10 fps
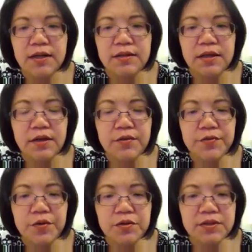And
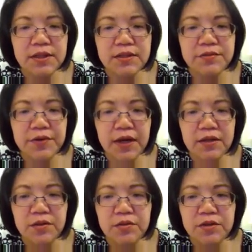if your test
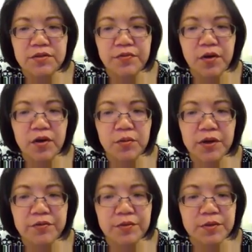value is far
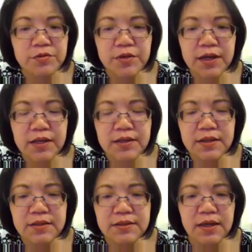away from the training
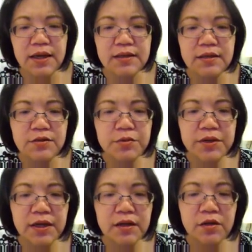data set, then you
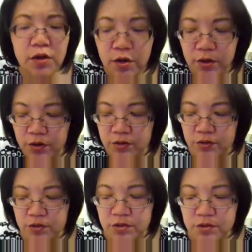will get
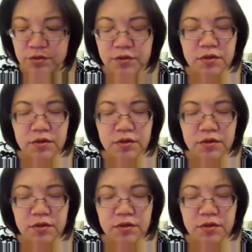large